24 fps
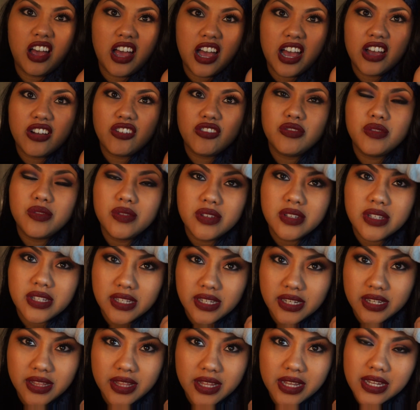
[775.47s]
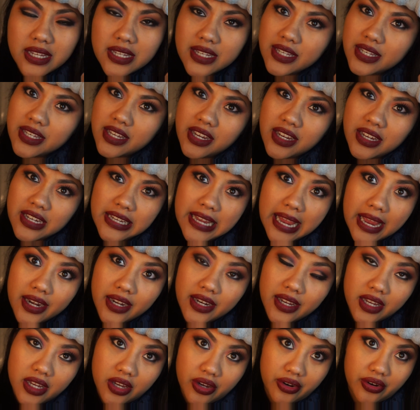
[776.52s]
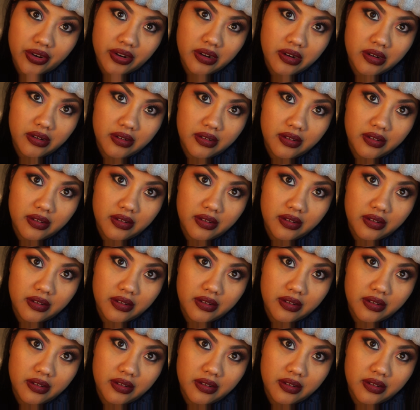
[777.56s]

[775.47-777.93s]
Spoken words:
How did this get here?